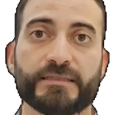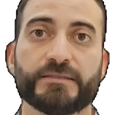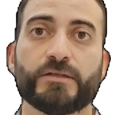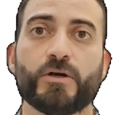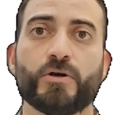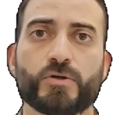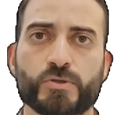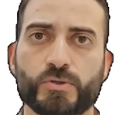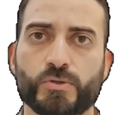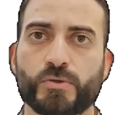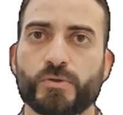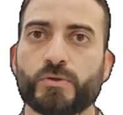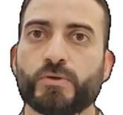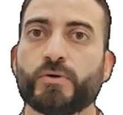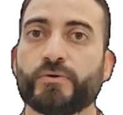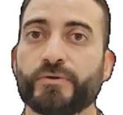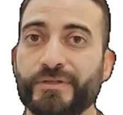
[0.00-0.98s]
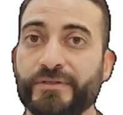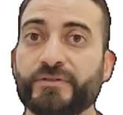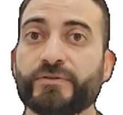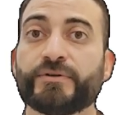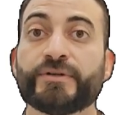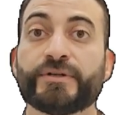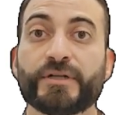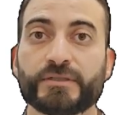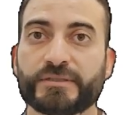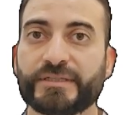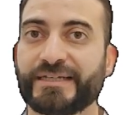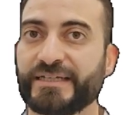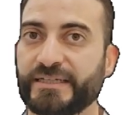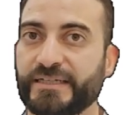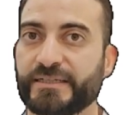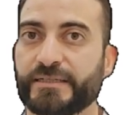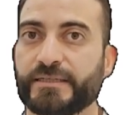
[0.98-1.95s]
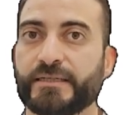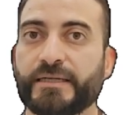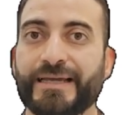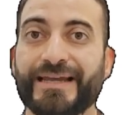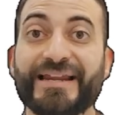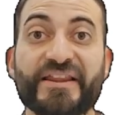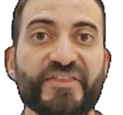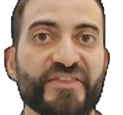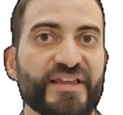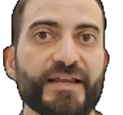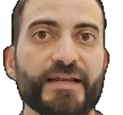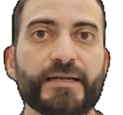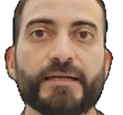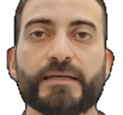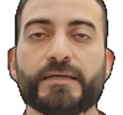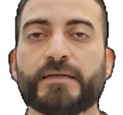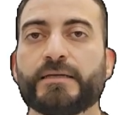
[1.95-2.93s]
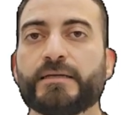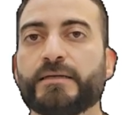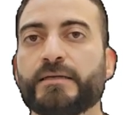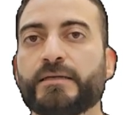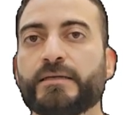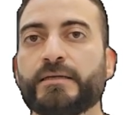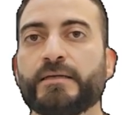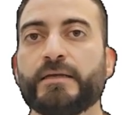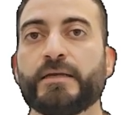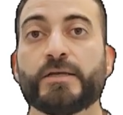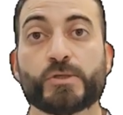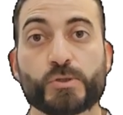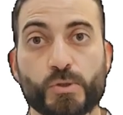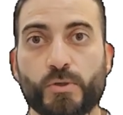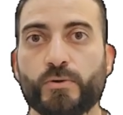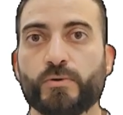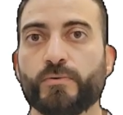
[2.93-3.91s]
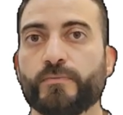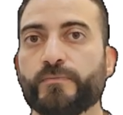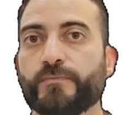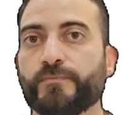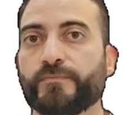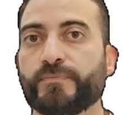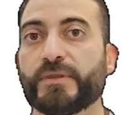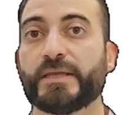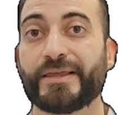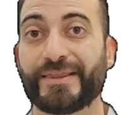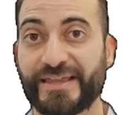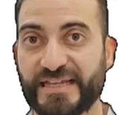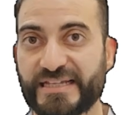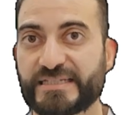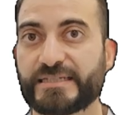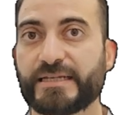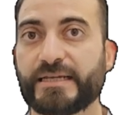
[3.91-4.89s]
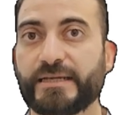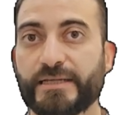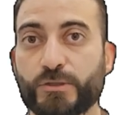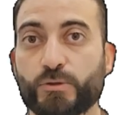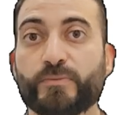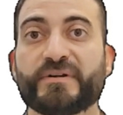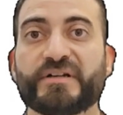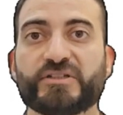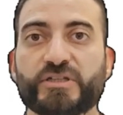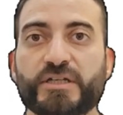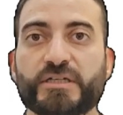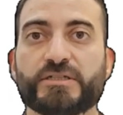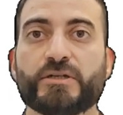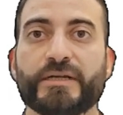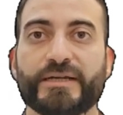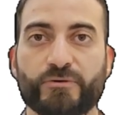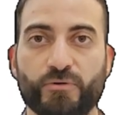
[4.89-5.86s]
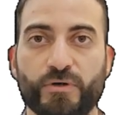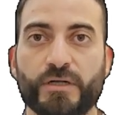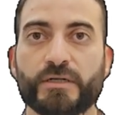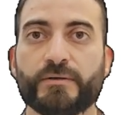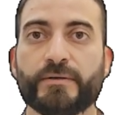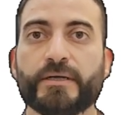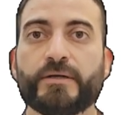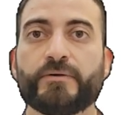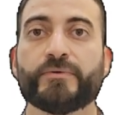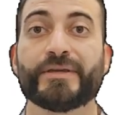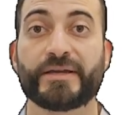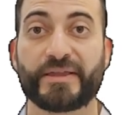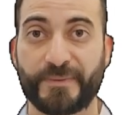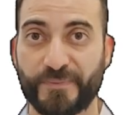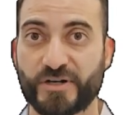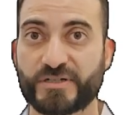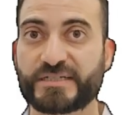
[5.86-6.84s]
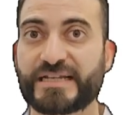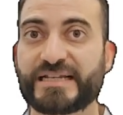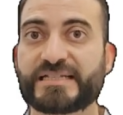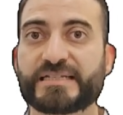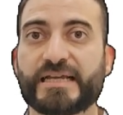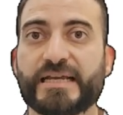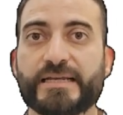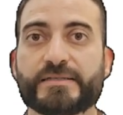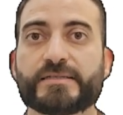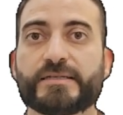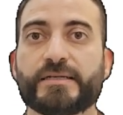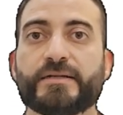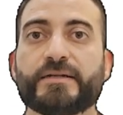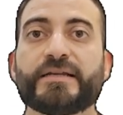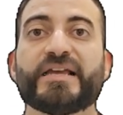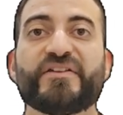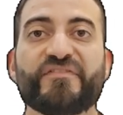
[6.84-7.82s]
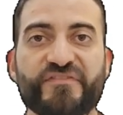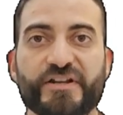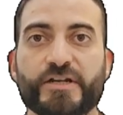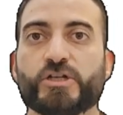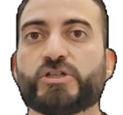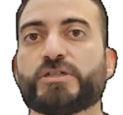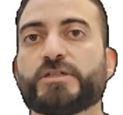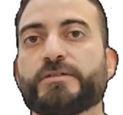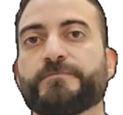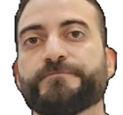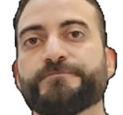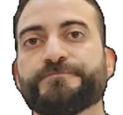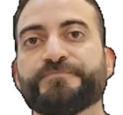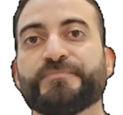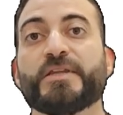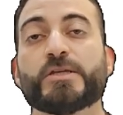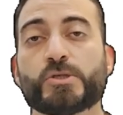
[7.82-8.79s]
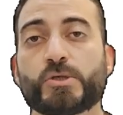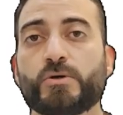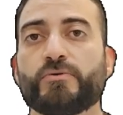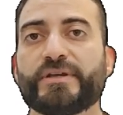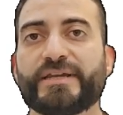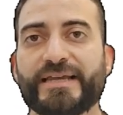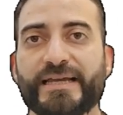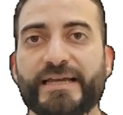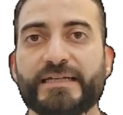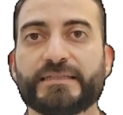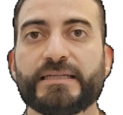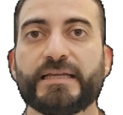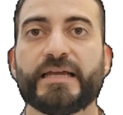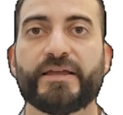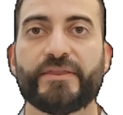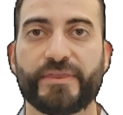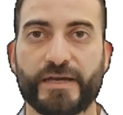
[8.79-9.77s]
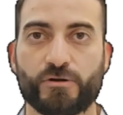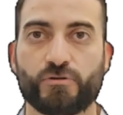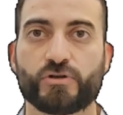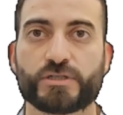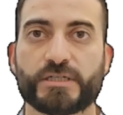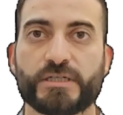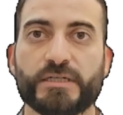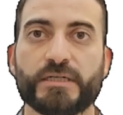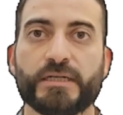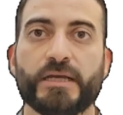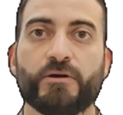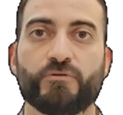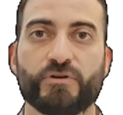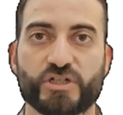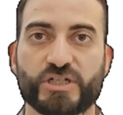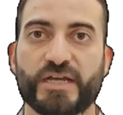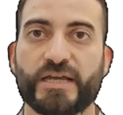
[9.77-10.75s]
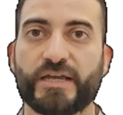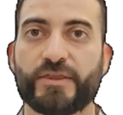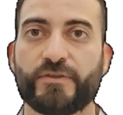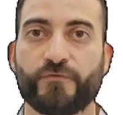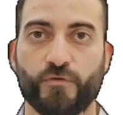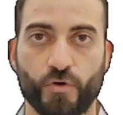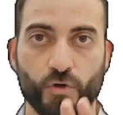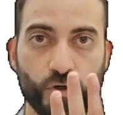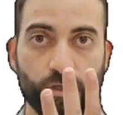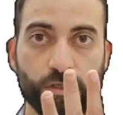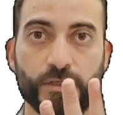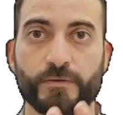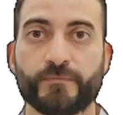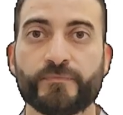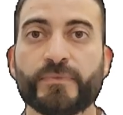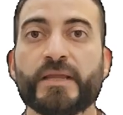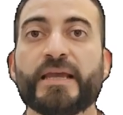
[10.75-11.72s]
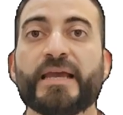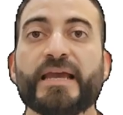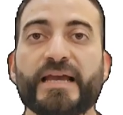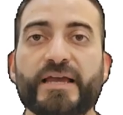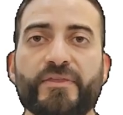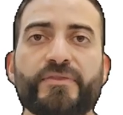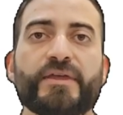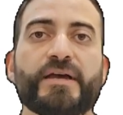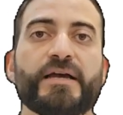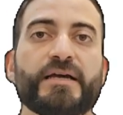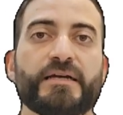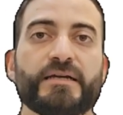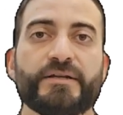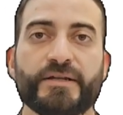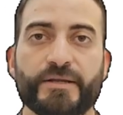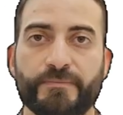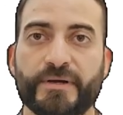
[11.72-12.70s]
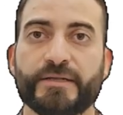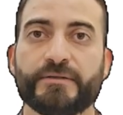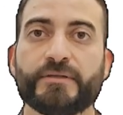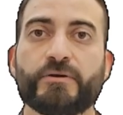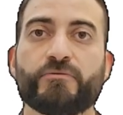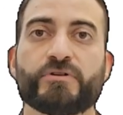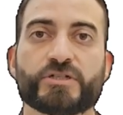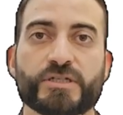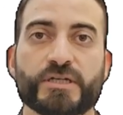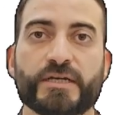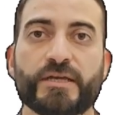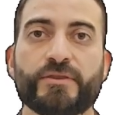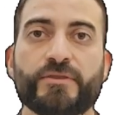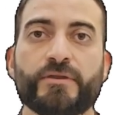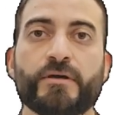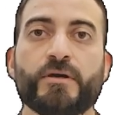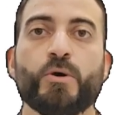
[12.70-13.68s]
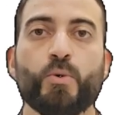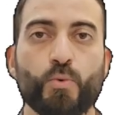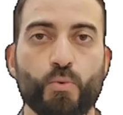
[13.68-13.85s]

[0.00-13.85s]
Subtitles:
and also we do not hear anything, so this indicates that the process is finished. So we get the quotient, which is 4, and the remainder, which is